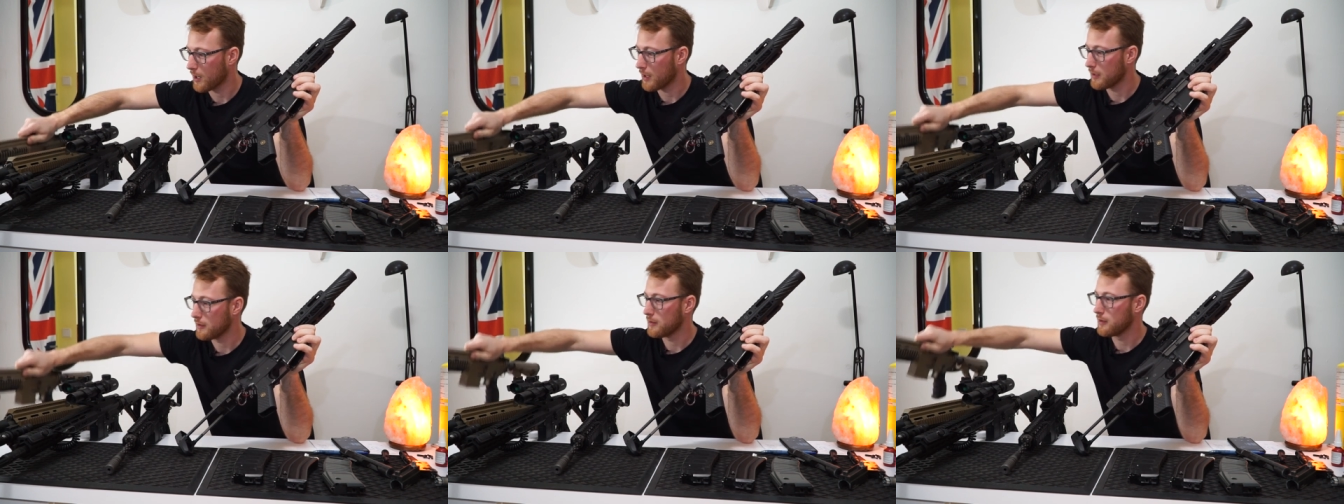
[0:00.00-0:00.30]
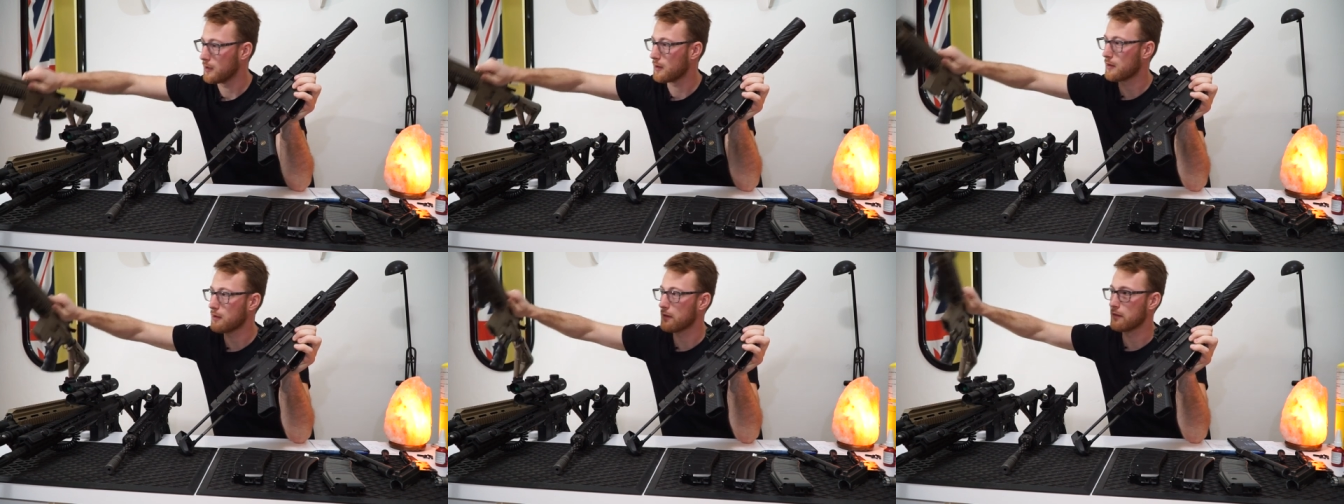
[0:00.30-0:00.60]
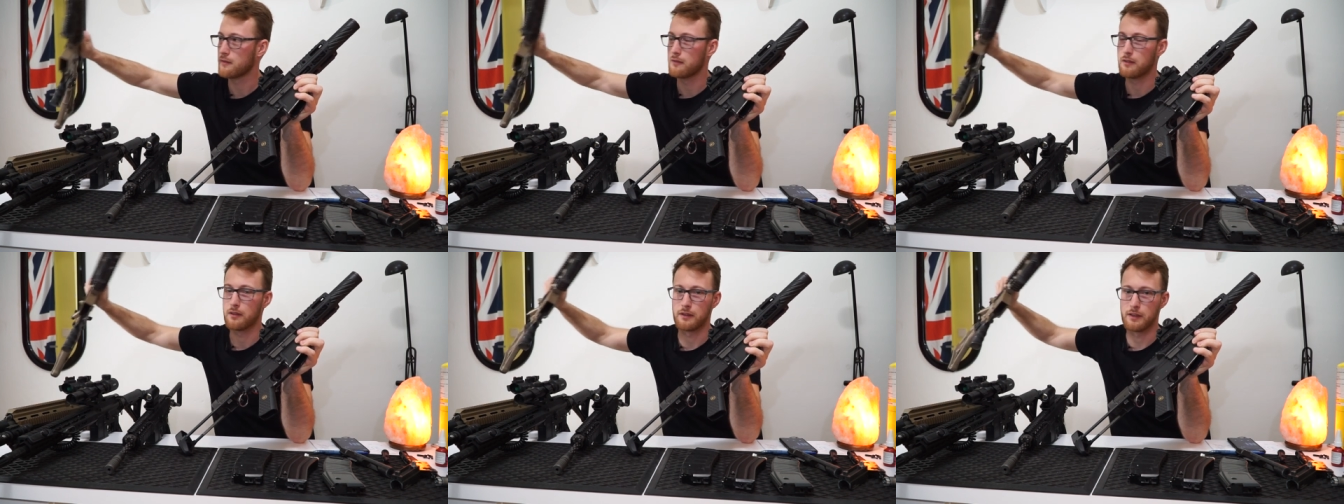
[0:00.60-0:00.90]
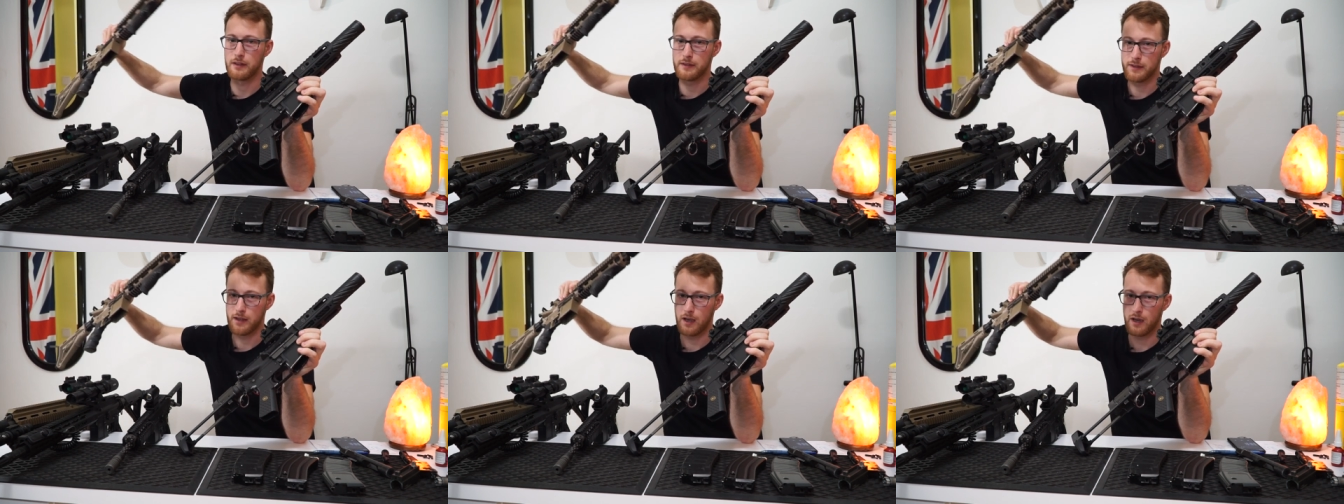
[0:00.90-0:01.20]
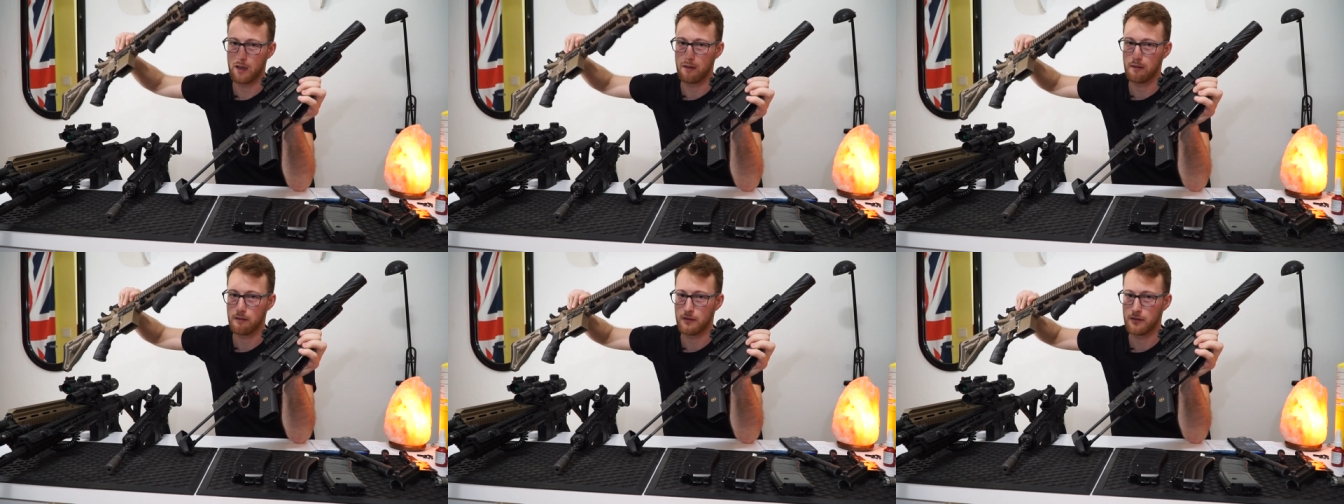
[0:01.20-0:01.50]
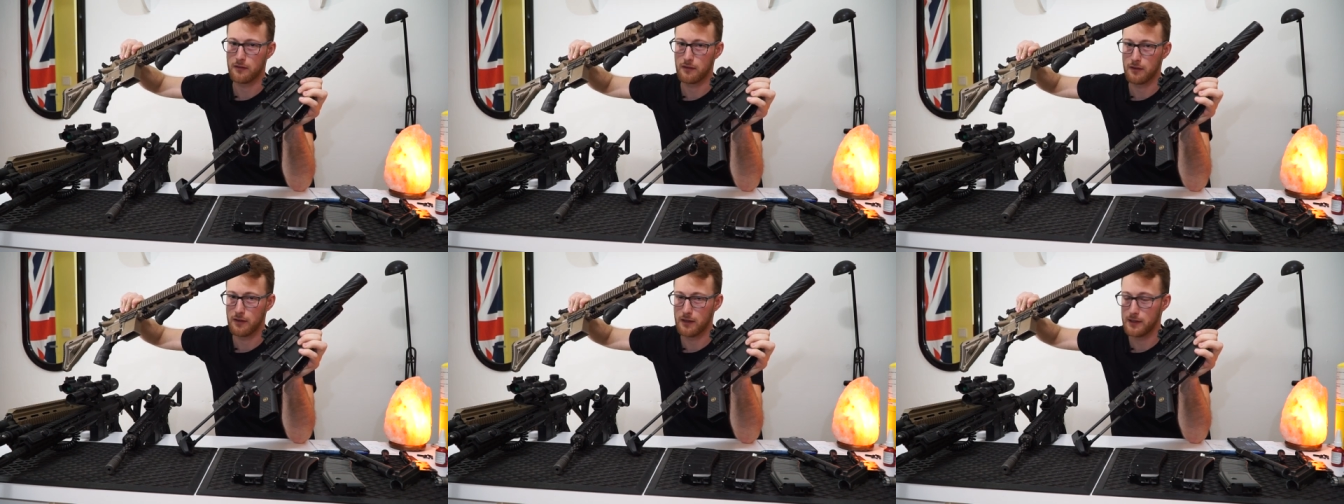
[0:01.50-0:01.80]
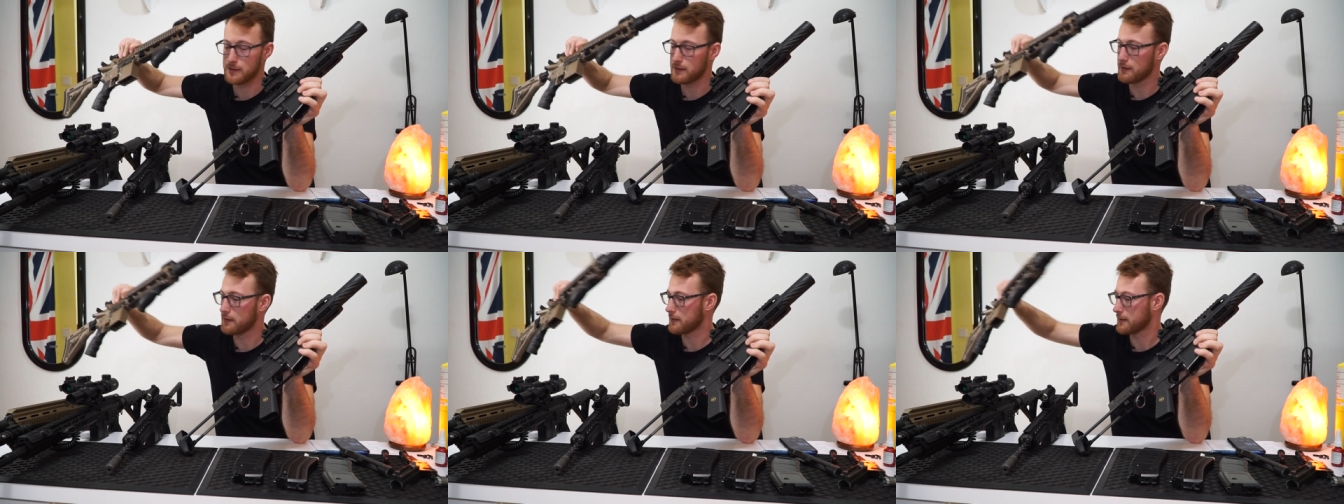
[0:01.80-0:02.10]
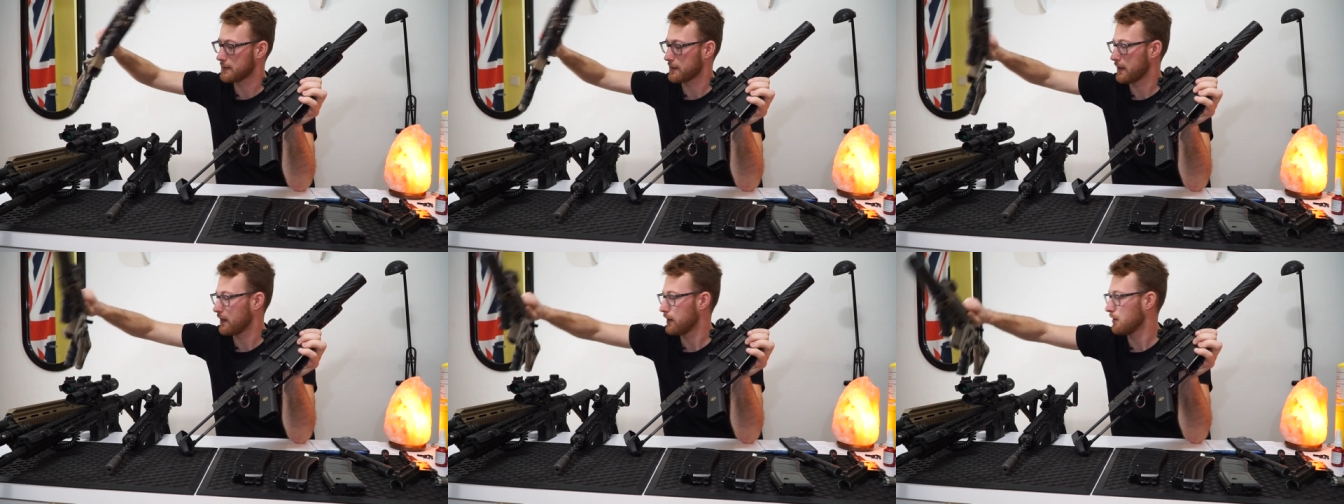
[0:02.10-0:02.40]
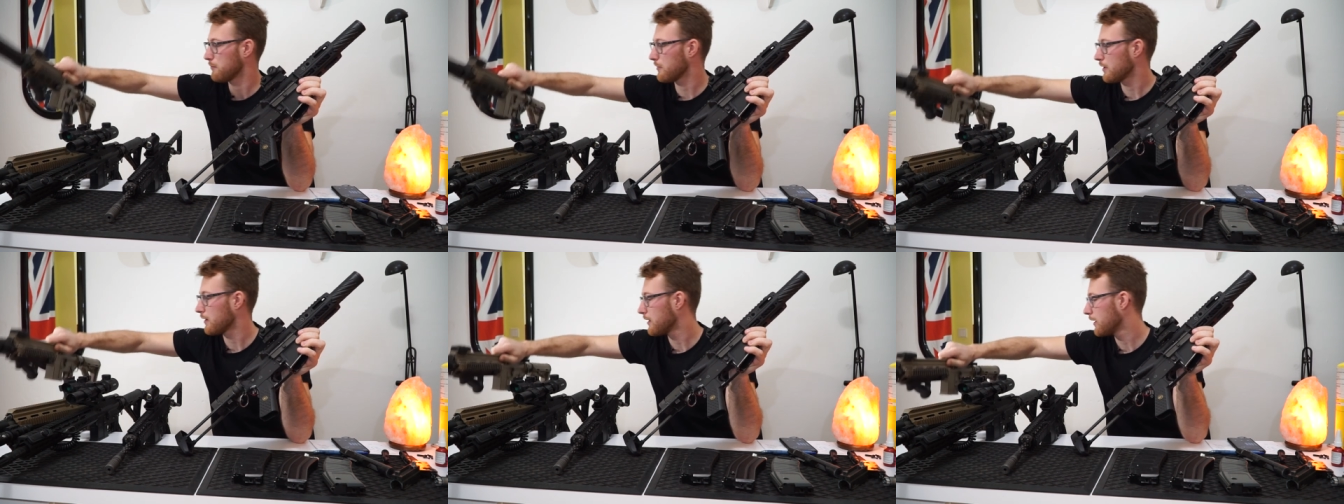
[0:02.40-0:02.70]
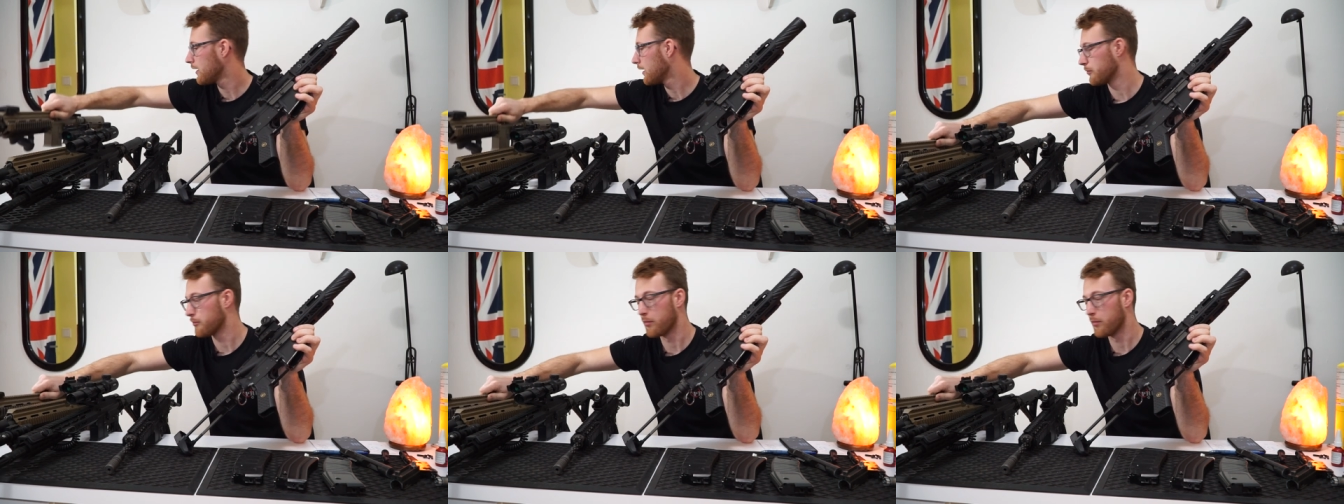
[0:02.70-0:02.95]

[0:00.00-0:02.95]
right here. The design is the same,